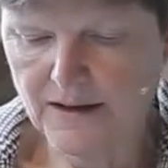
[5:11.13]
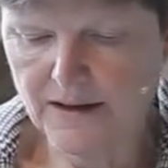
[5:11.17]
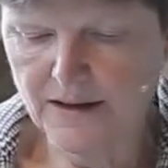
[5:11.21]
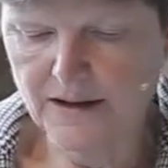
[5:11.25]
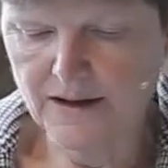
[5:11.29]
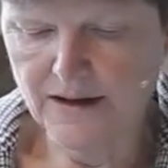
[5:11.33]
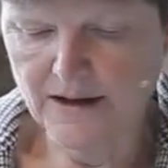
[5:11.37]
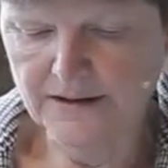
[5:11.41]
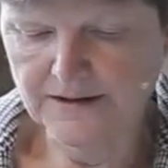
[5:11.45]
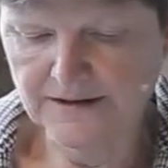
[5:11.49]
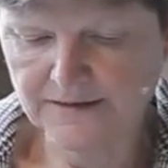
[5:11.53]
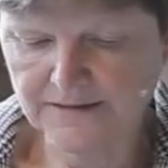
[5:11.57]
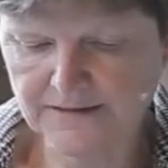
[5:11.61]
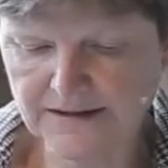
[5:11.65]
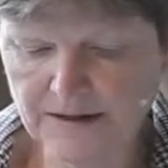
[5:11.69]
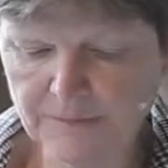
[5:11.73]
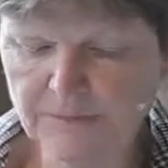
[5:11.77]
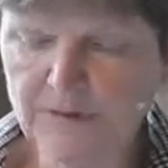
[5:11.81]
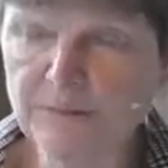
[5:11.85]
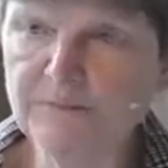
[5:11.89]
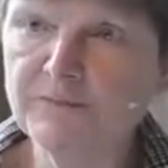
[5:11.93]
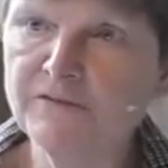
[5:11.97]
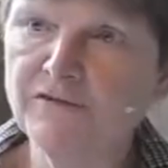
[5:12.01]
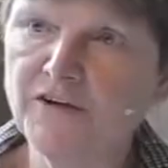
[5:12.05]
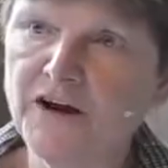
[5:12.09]
As I've said,
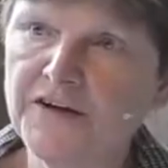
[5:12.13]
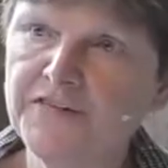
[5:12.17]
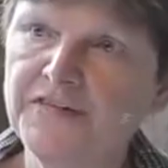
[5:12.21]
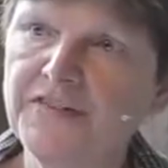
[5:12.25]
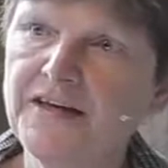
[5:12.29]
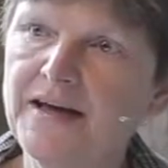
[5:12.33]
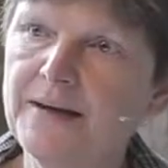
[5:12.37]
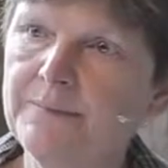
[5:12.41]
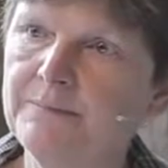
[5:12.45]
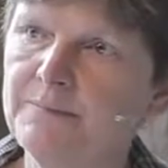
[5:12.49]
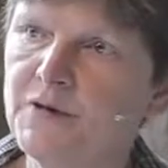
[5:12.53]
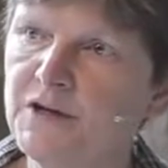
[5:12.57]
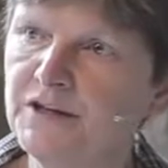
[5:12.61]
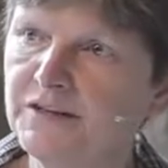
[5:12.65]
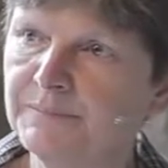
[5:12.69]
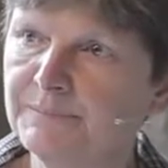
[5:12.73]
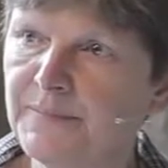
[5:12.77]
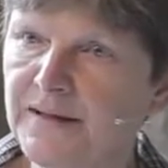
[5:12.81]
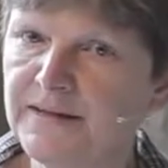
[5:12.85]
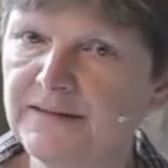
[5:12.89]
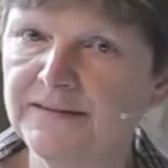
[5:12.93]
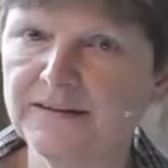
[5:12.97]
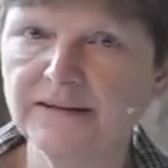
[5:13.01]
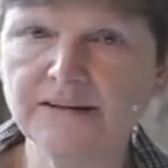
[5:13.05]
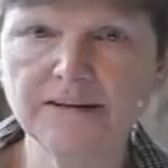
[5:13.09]
we provide that most
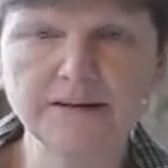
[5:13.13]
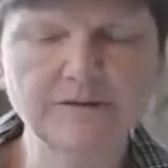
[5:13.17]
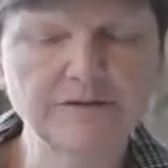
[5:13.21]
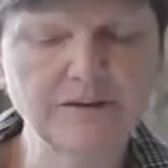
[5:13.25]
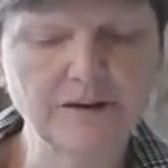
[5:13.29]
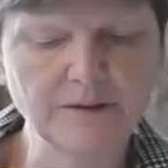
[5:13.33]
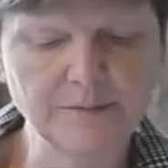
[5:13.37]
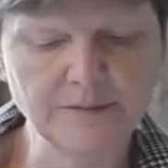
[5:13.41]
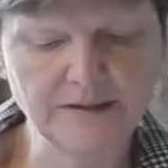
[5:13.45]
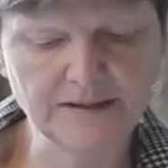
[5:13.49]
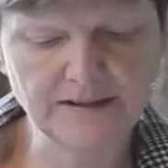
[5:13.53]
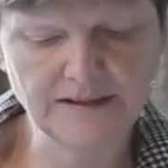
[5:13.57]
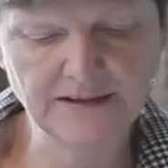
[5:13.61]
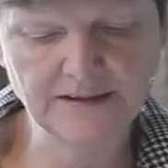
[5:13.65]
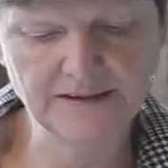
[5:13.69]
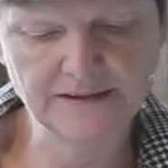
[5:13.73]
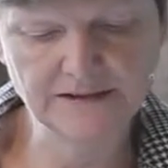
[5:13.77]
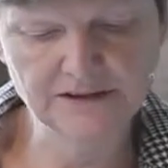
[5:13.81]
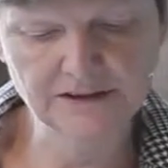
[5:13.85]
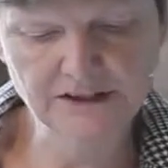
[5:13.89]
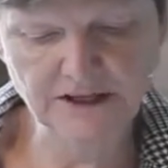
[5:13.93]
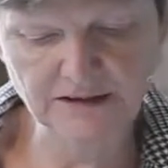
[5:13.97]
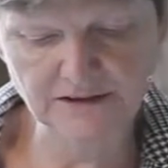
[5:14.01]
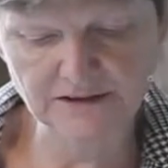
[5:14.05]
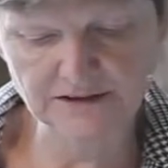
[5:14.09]
basic of human
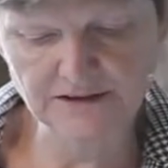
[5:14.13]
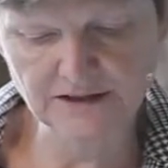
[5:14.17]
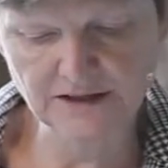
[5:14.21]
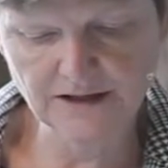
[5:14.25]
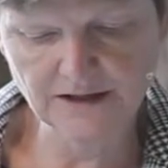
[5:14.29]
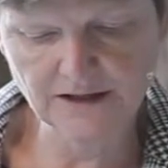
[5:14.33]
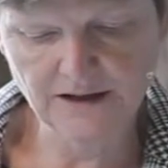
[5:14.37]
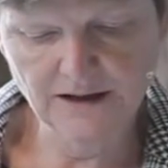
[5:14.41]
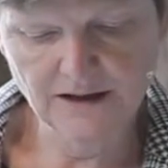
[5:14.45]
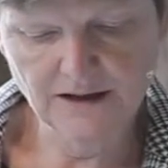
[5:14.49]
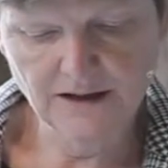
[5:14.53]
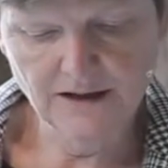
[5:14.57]
needs, shelter,